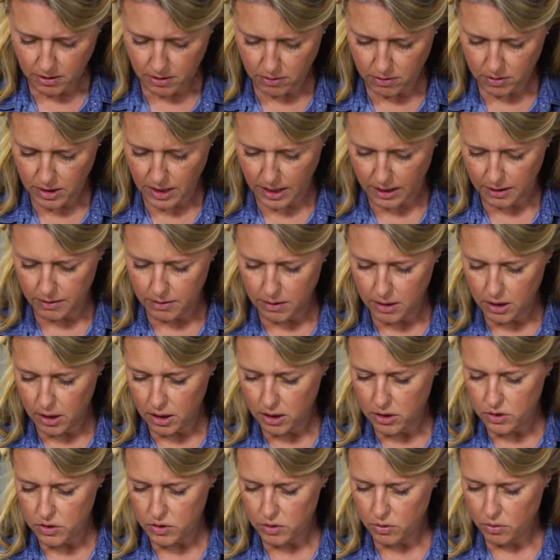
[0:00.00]
Okay,
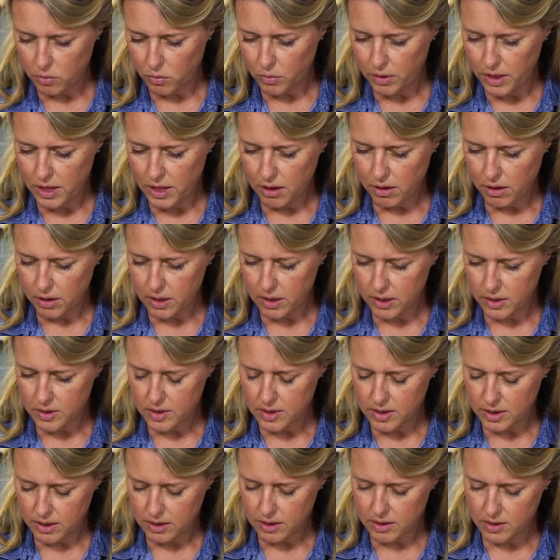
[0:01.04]
so we are going to
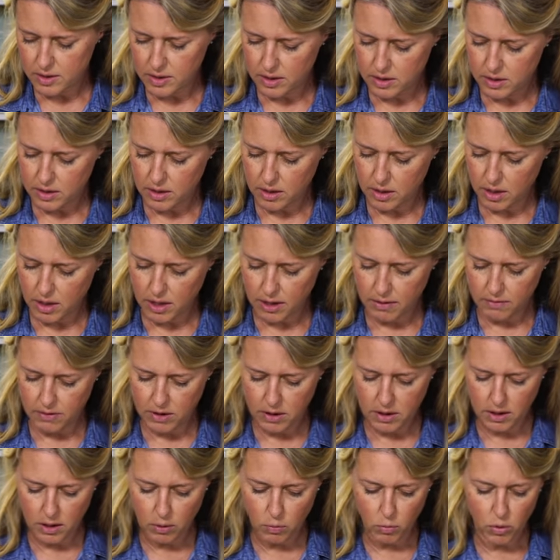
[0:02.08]
stick this into the
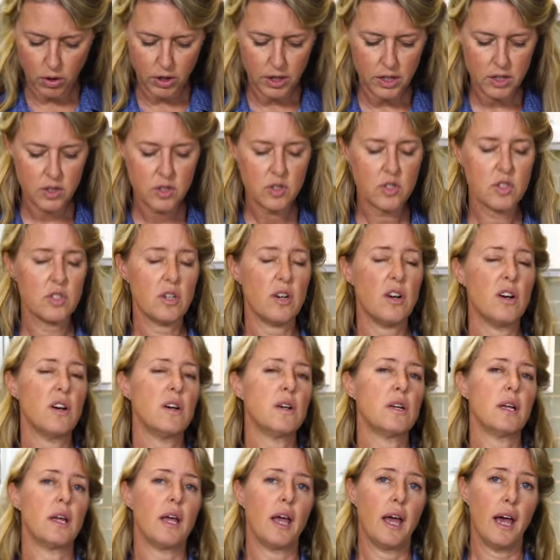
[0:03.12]
oven and we're going to
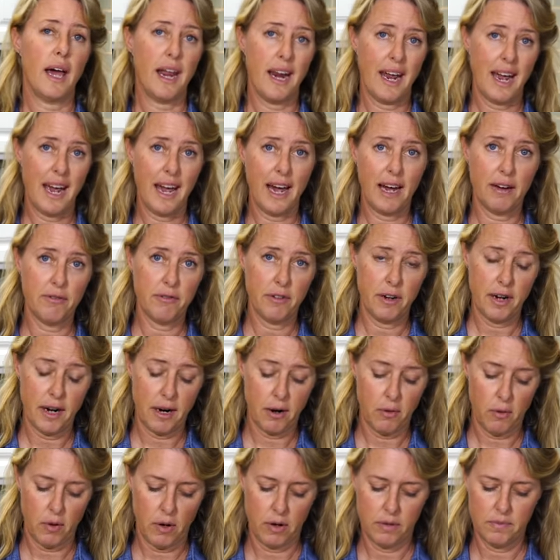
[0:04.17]
start at a half an
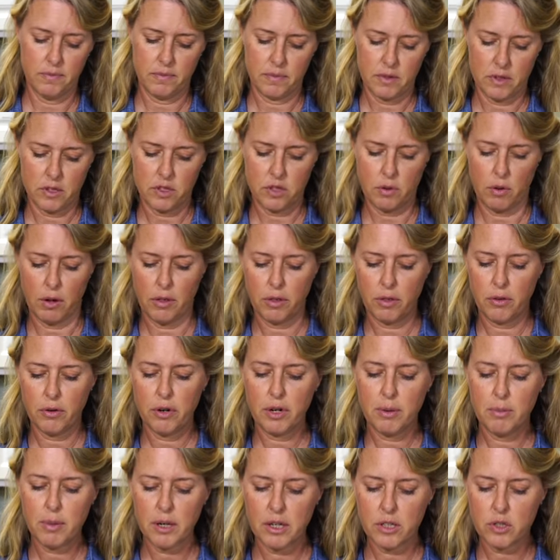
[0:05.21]
hour. So at
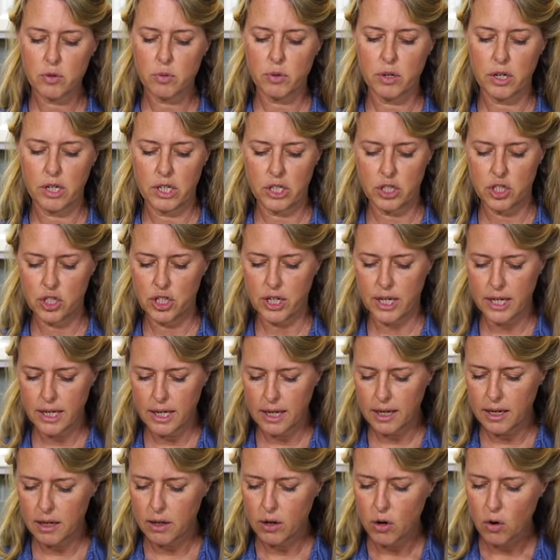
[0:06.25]
30 minutes, we're going to check
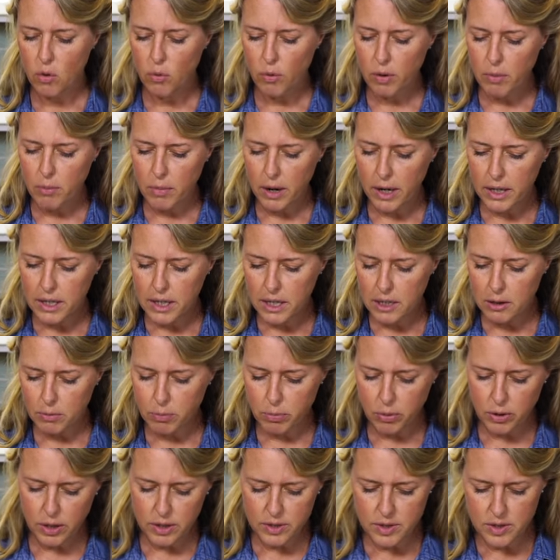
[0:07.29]
it. We might need to
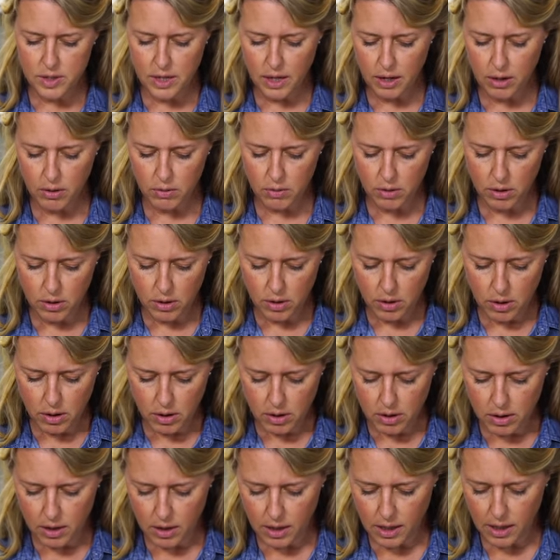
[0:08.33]
press down
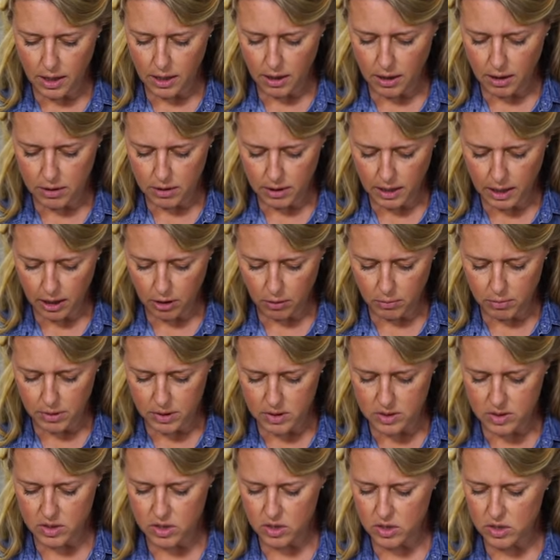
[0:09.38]
the kale
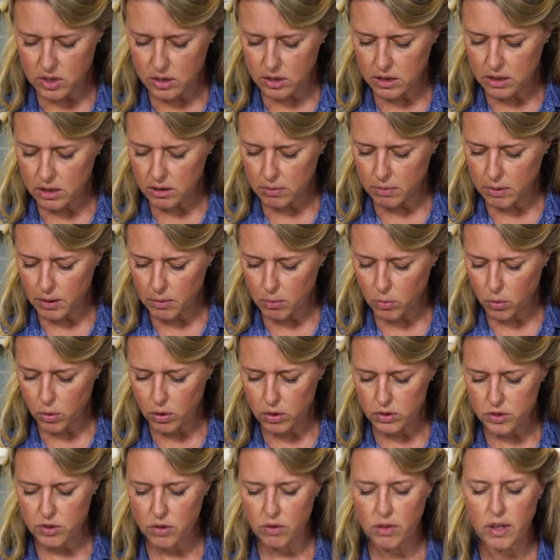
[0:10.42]
bits just a little bit
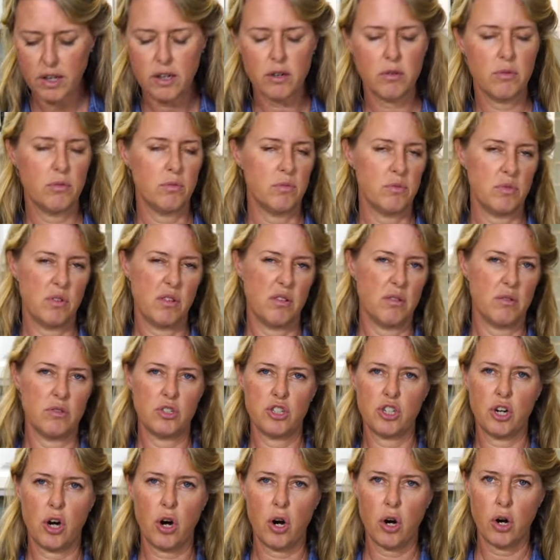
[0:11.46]
more so they don't
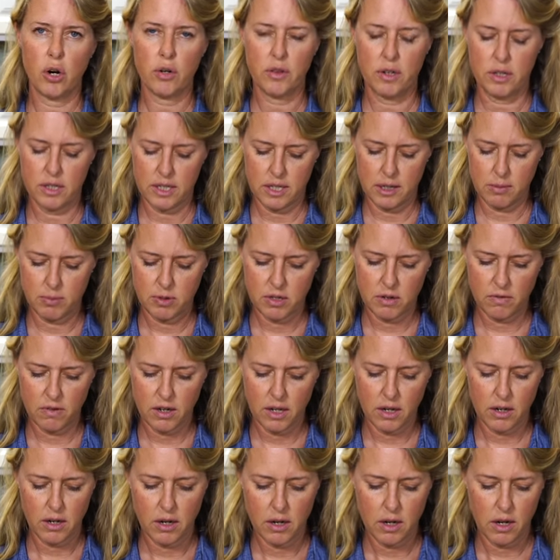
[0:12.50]
char the tips of
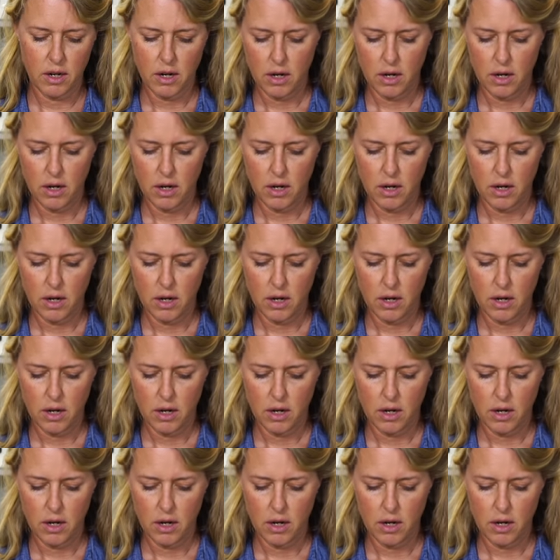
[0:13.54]
it.